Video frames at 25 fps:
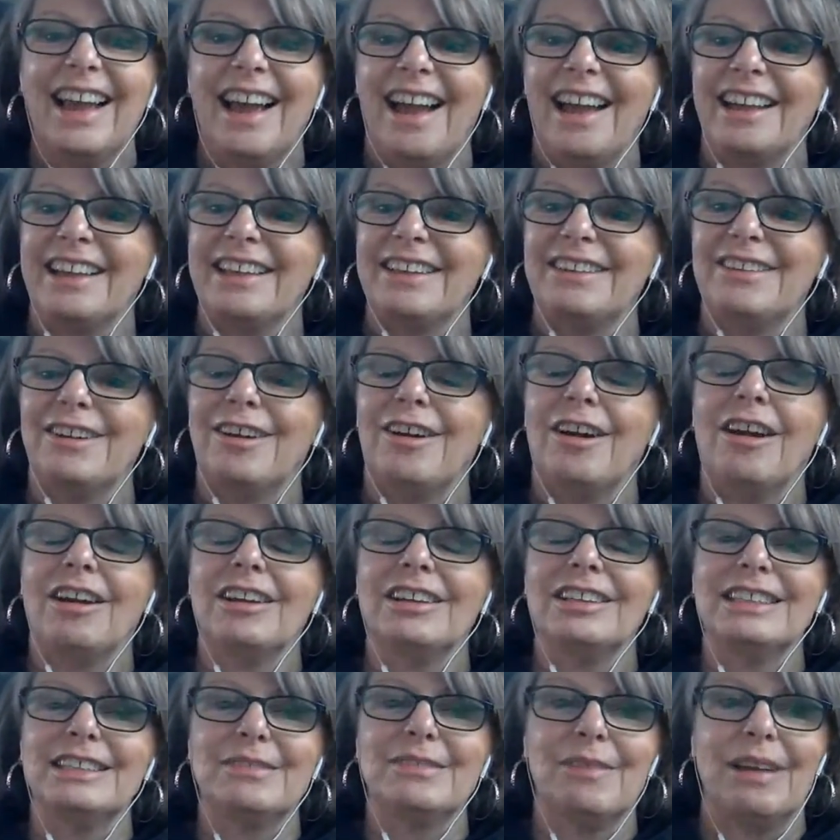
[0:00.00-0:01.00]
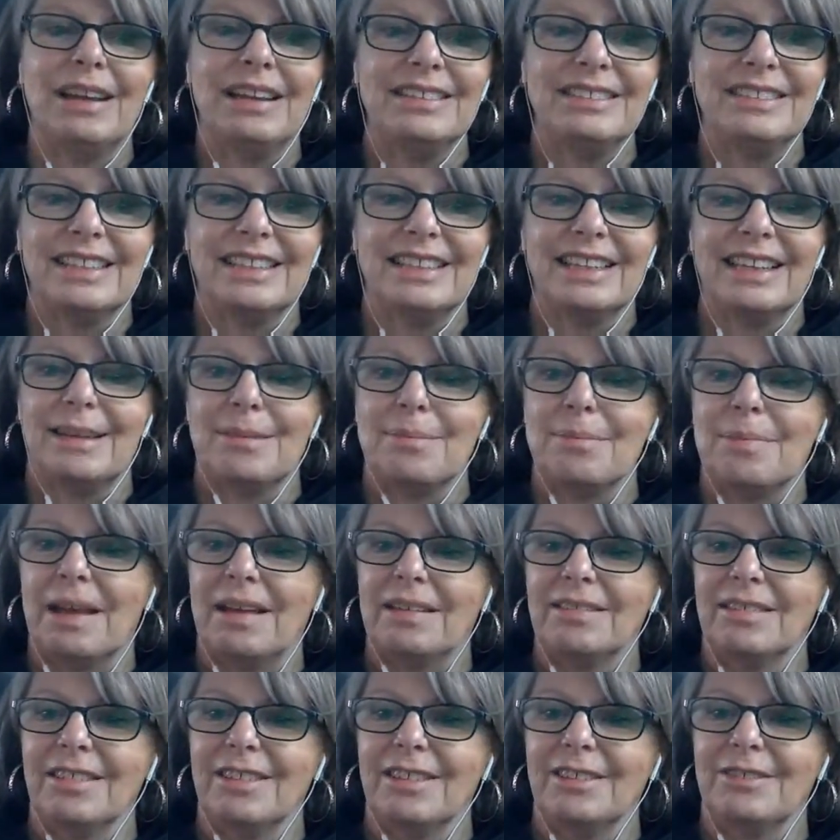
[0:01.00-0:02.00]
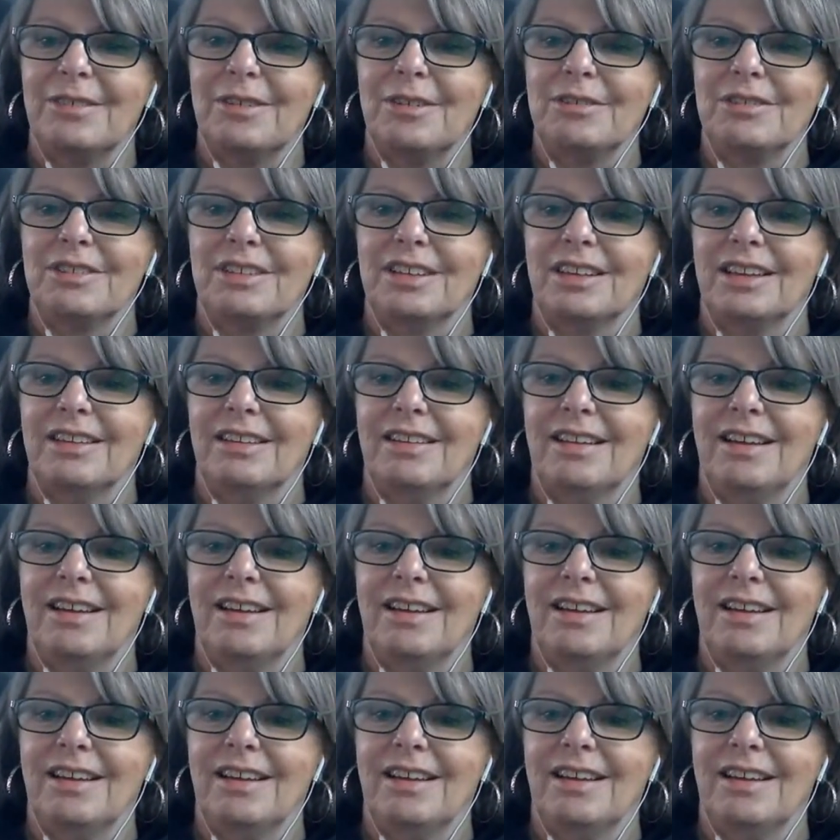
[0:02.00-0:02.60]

I can hardly wait to get back on the road again.